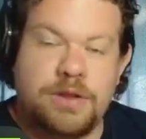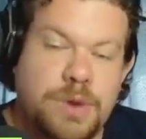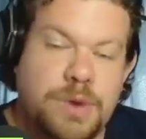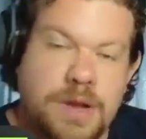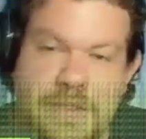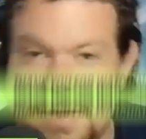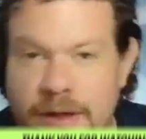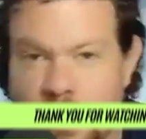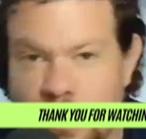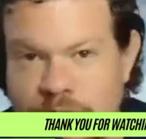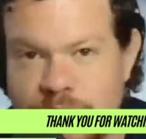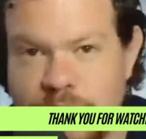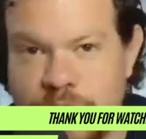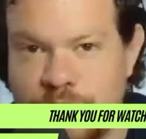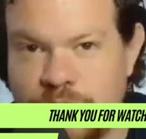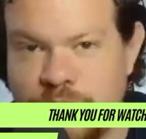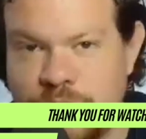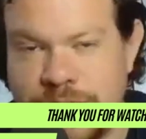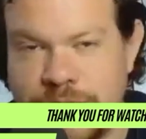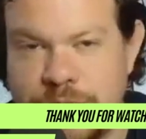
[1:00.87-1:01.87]
do want to thank also
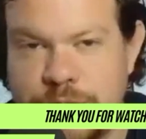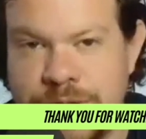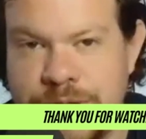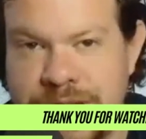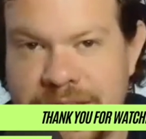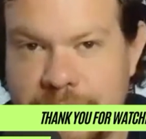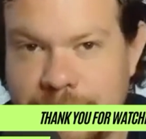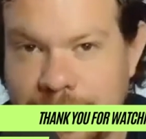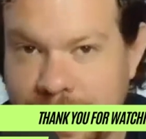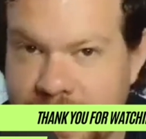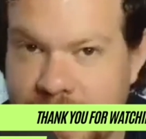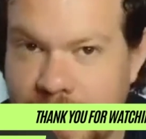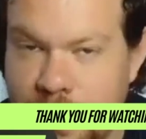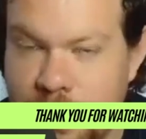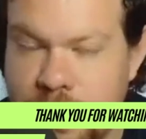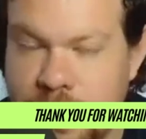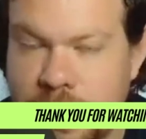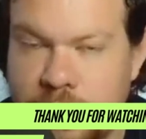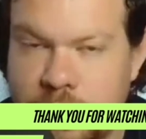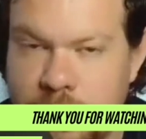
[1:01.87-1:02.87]
those who are tuning in right now.
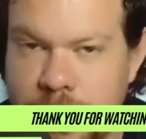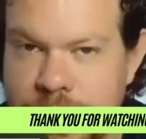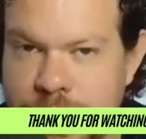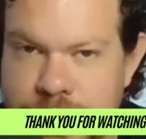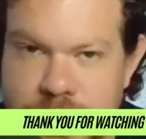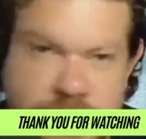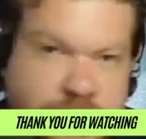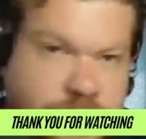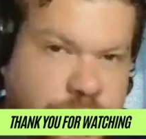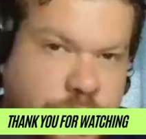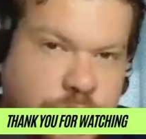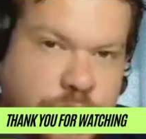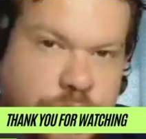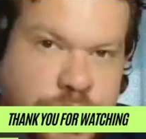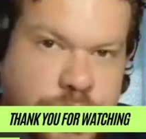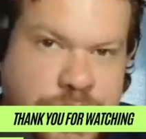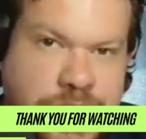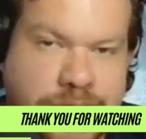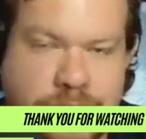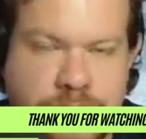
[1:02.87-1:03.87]
Thank you so much. If you're new to
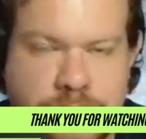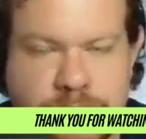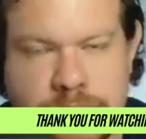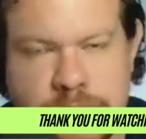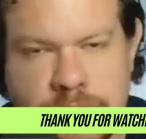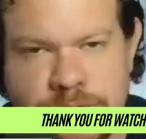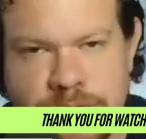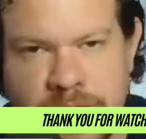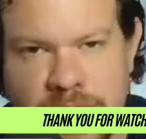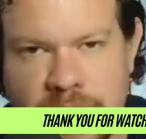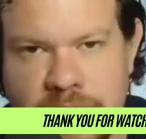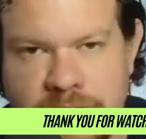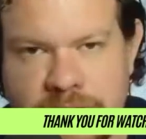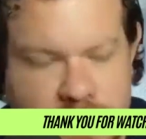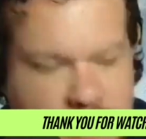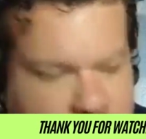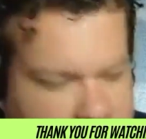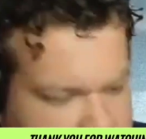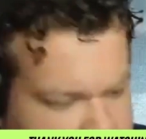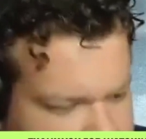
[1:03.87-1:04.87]
the channel, don't forget to leave a
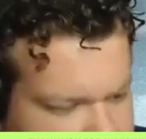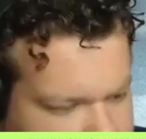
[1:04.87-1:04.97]
like,